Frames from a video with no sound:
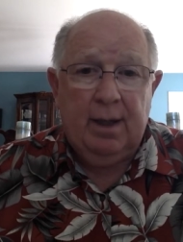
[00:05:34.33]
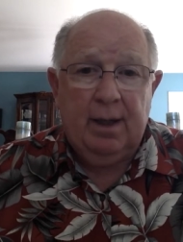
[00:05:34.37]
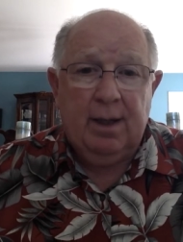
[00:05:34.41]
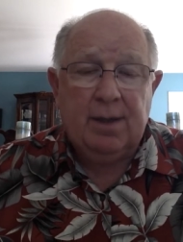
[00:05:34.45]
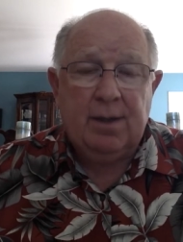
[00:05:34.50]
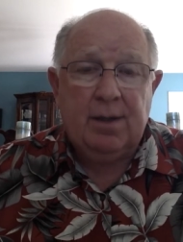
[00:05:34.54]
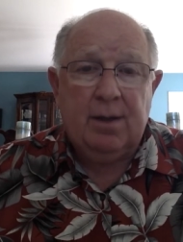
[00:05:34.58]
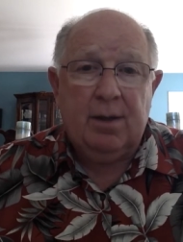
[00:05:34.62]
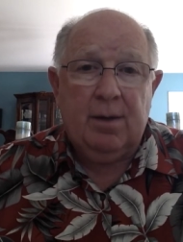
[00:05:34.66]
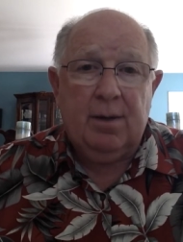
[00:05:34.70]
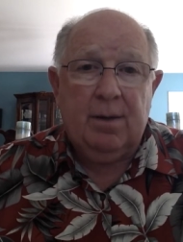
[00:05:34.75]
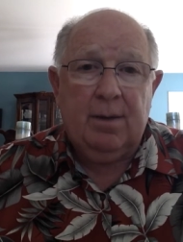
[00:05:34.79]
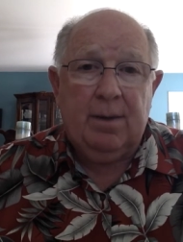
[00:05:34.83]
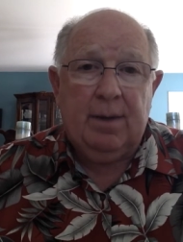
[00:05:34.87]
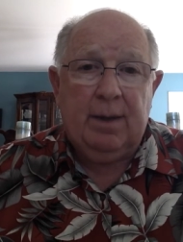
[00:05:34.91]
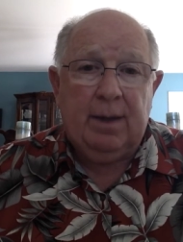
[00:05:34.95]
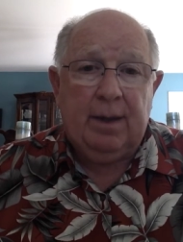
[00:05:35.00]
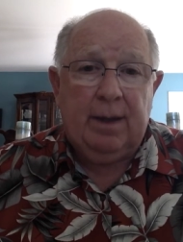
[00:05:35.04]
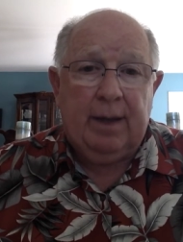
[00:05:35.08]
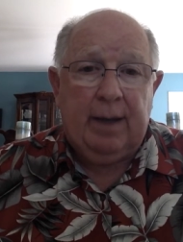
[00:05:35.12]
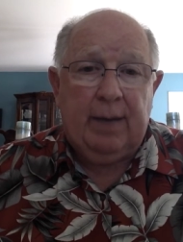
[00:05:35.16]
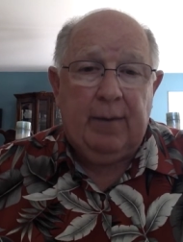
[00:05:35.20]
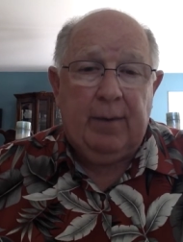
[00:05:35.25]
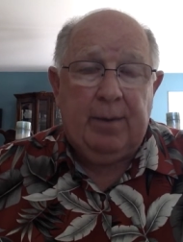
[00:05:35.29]
So,
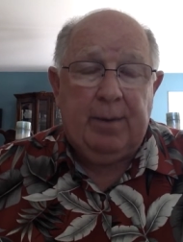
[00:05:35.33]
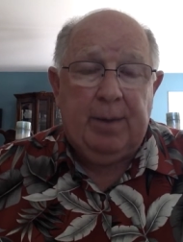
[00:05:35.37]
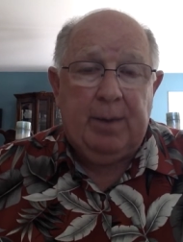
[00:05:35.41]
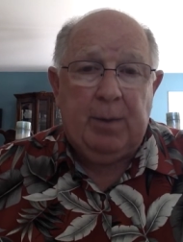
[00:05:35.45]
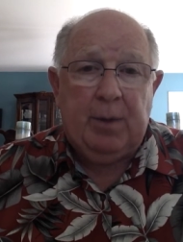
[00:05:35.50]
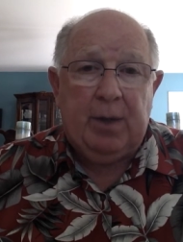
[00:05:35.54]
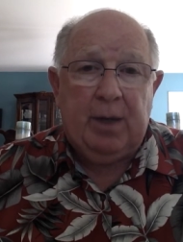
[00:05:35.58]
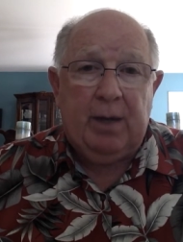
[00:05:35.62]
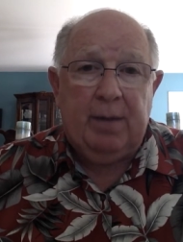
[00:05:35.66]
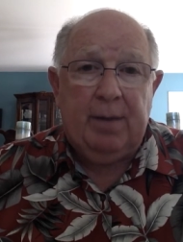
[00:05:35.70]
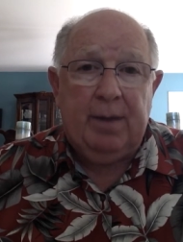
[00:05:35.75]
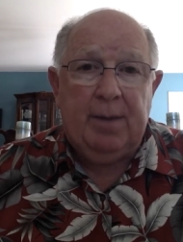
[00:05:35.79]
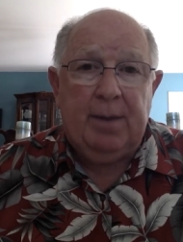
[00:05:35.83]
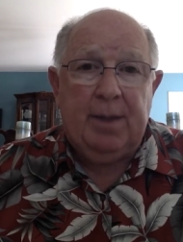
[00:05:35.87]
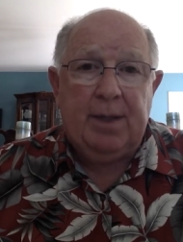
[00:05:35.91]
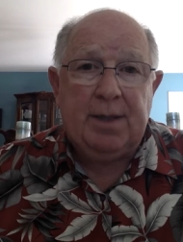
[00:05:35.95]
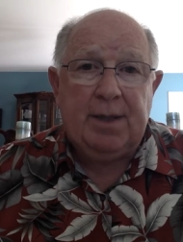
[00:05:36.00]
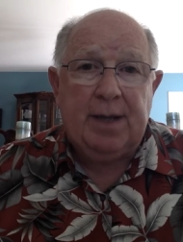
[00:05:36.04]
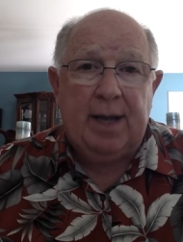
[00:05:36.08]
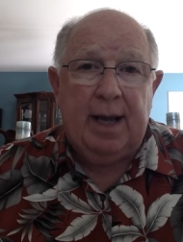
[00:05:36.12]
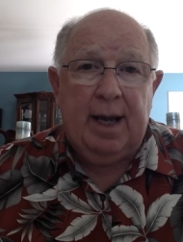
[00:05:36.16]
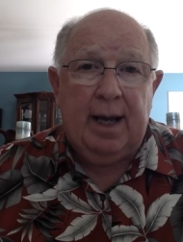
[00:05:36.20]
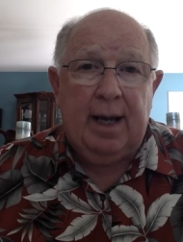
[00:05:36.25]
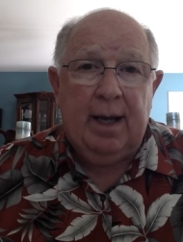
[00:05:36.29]
okay, when people come to me and
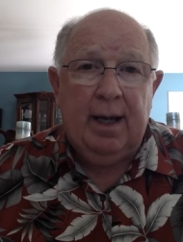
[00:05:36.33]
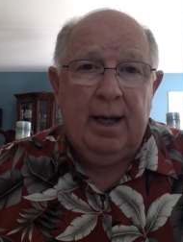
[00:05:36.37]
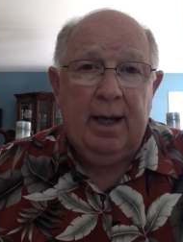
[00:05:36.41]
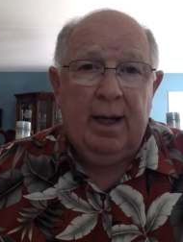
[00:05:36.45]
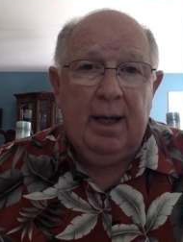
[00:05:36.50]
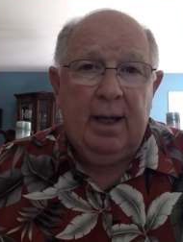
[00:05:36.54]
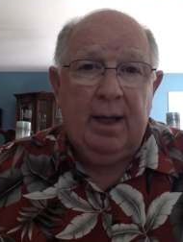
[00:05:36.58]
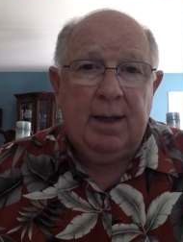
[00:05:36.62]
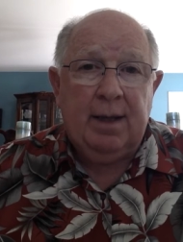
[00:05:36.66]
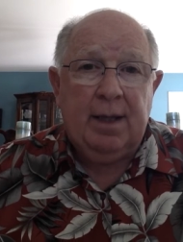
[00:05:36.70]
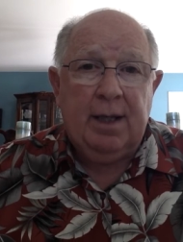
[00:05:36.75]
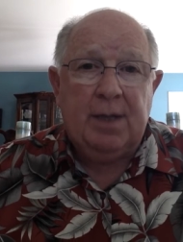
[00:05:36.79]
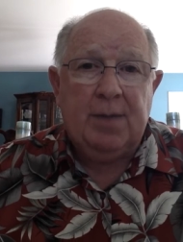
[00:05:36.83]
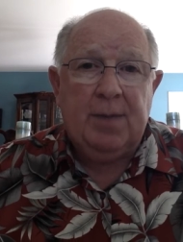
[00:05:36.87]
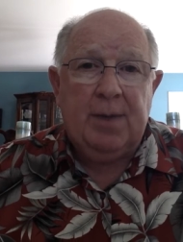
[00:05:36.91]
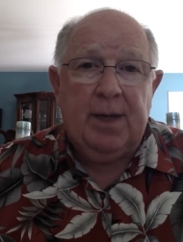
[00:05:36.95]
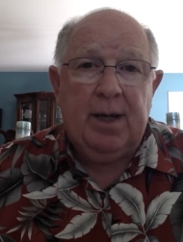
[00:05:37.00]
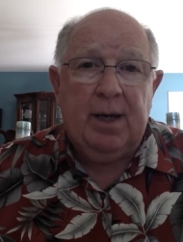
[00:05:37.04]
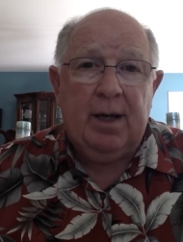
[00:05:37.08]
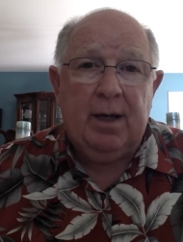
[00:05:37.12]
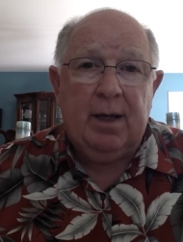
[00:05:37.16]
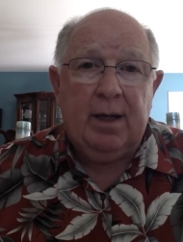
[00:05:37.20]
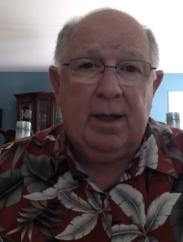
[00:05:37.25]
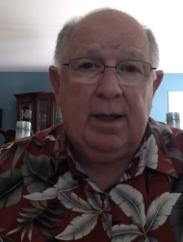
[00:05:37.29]
say, hey, teach me
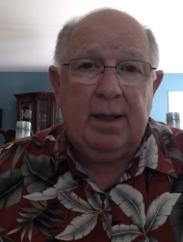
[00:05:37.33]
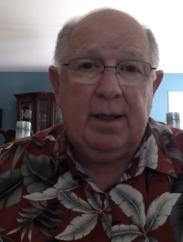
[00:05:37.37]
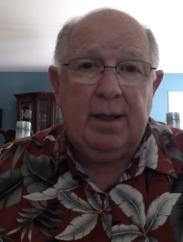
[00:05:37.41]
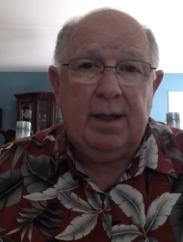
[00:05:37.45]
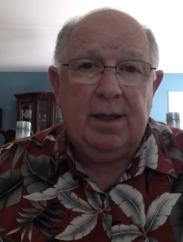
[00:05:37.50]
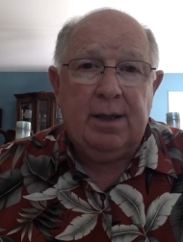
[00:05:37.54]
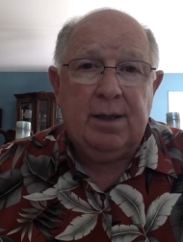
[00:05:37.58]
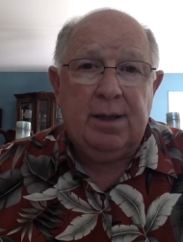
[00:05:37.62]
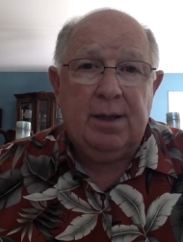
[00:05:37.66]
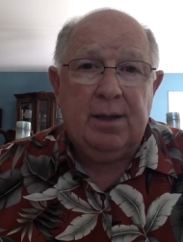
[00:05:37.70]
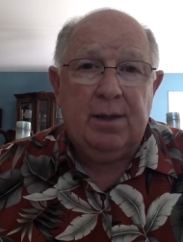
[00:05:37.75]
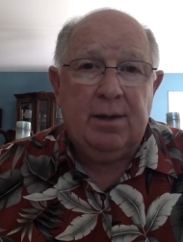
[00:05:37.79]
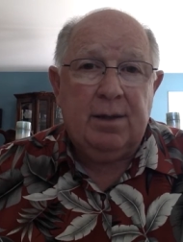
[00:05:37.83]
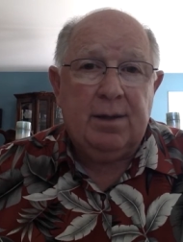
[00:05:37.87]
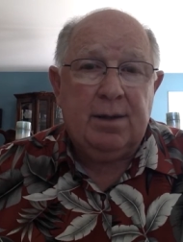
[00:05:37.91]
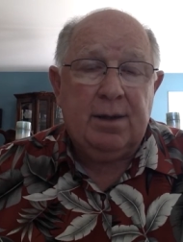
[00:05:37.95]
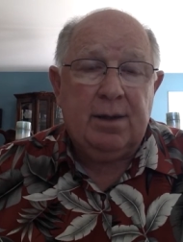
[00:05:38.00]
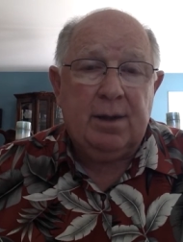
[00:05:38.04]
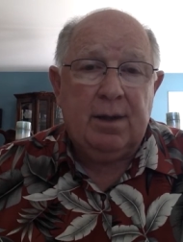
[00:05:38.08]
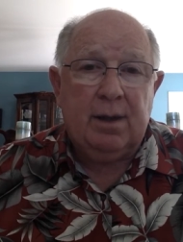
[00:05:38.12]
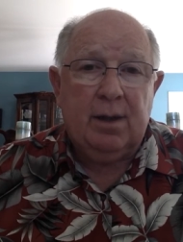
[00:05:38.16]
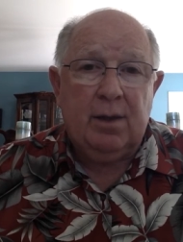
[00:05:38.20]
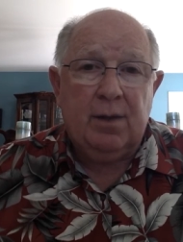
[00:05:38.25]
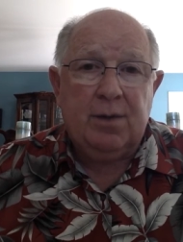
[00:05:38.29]
how to get these deals
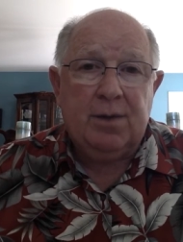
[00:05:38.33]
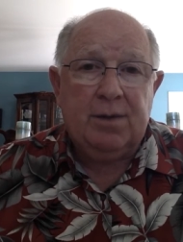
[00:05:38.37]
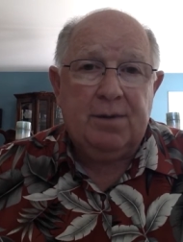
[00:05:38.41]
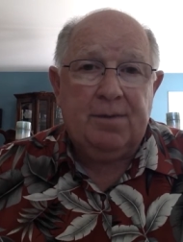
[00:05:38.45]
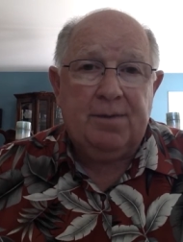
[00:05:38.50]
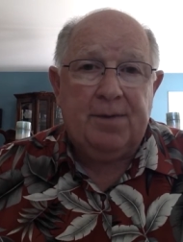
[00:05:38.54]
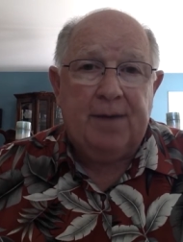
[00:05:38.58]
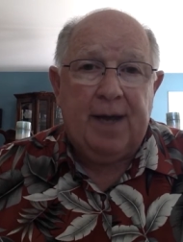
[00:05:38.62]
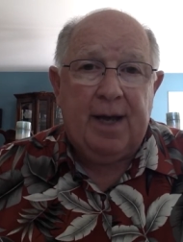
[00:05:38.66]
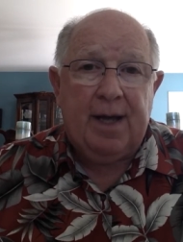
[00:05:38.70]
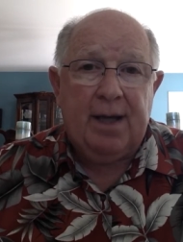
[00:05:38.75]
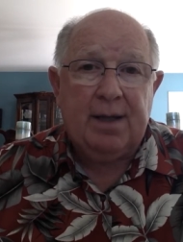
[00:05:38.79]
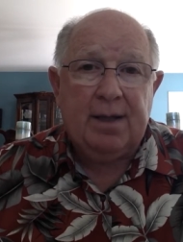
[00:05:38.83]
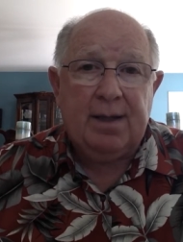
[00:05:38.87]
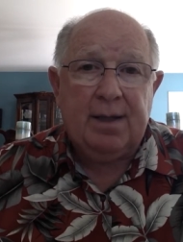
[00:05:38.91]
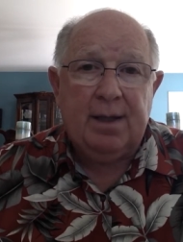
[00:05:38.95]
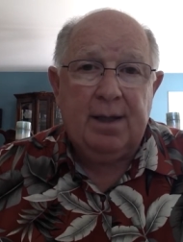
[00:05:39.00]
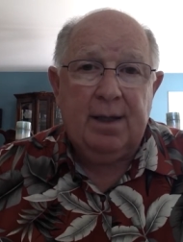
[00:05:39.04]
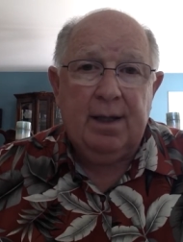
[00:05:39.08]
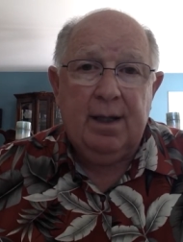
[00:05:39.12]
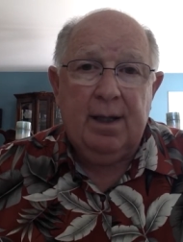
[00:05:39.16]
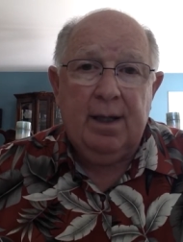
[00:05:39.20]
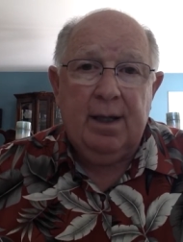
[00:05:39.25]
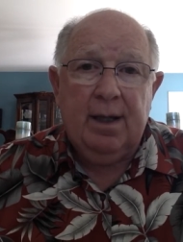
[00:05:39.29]
and close them fast and,
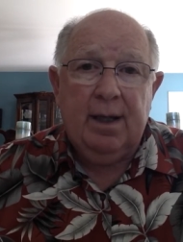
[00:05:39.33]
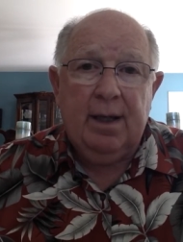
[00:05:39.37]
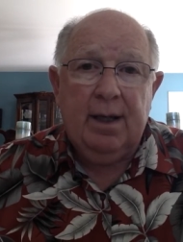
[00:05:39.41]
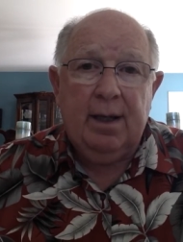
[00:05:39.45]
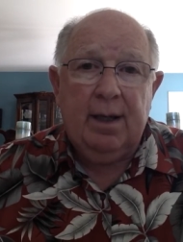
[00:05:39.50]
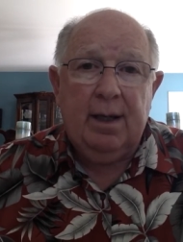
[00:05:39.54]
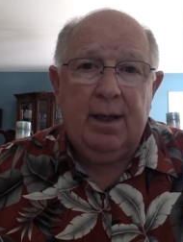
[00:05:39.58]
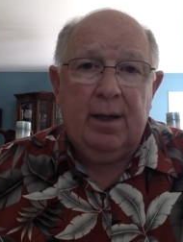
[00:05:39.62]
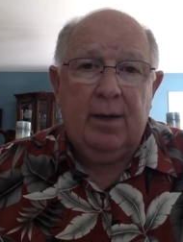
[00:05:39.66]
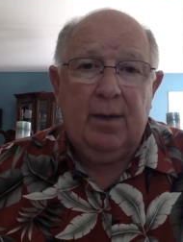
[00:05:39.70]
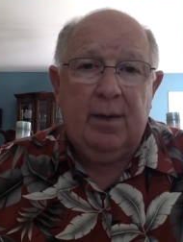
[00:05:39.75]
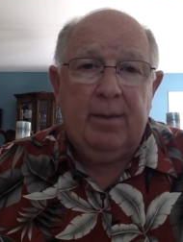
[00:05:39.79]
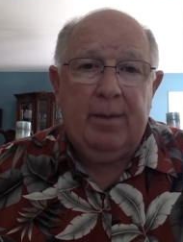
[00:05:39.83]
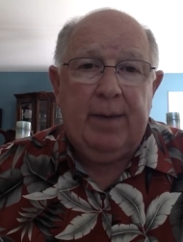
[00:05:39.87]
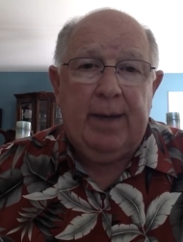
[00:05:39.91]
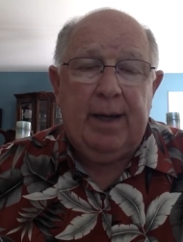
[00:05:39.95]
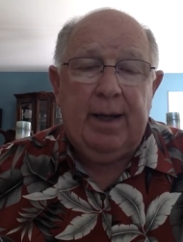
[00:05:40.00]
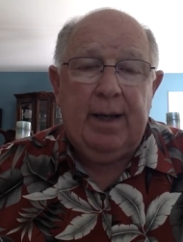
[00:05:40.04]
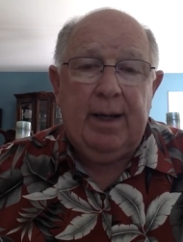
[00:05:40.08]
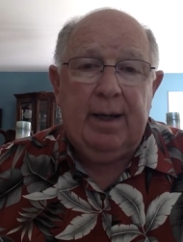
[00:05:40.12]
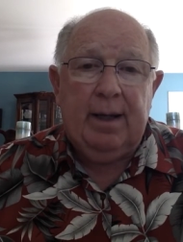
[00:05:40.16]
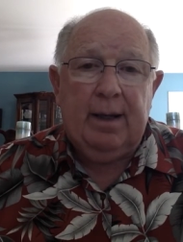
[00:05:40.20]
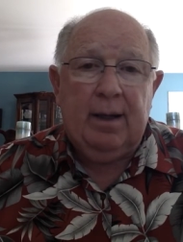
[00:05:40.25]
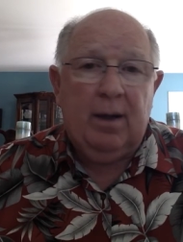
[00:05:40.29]
and
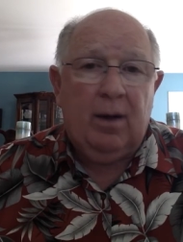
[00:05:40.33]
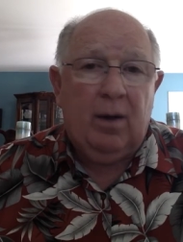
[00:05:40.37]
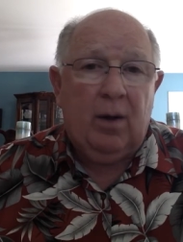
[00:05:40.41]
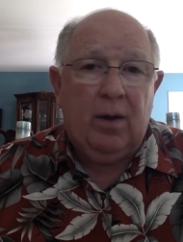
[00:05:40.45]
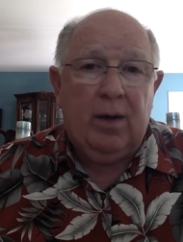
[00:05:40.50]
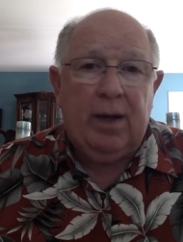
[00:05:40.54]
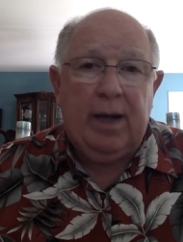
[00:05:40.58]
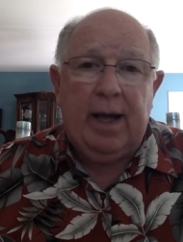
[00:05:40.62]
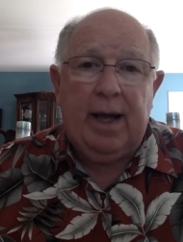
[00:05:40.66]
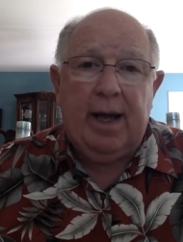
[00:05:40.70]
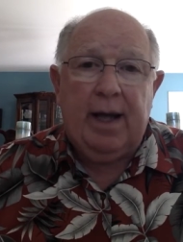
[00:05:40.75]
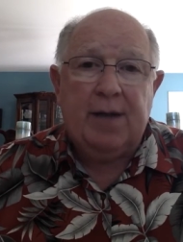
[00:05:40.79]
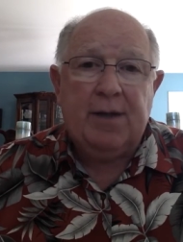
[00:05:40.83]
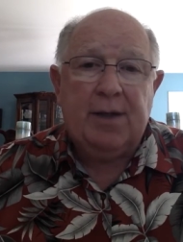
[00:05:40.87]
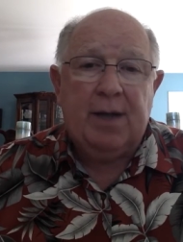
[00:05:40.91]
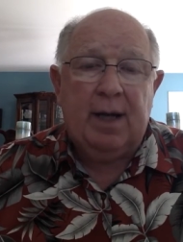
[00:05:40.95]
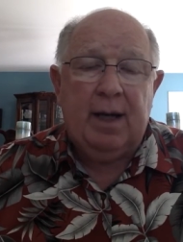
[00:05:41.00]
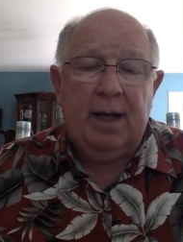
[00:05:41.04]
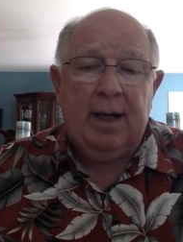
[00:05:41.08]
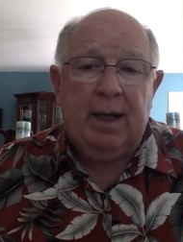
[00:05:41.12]
make in all cash,